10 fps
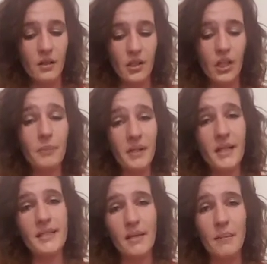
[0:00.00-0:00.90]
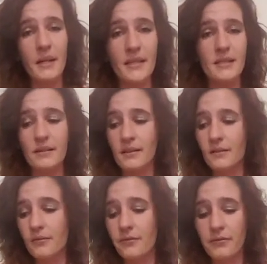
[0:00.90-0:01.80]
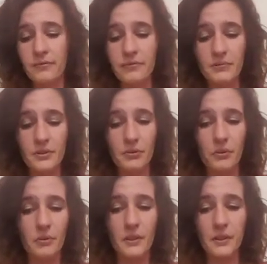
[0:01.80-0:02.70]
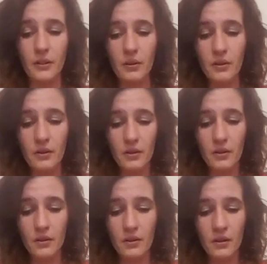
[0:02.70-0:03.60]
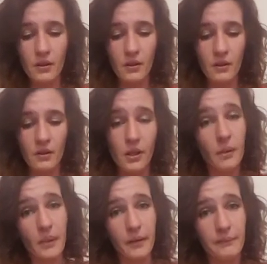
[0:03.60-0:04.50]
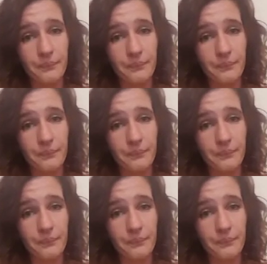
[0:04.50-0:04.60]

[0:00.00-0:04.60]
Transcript: It could be that somebody's screwing with you. Could be.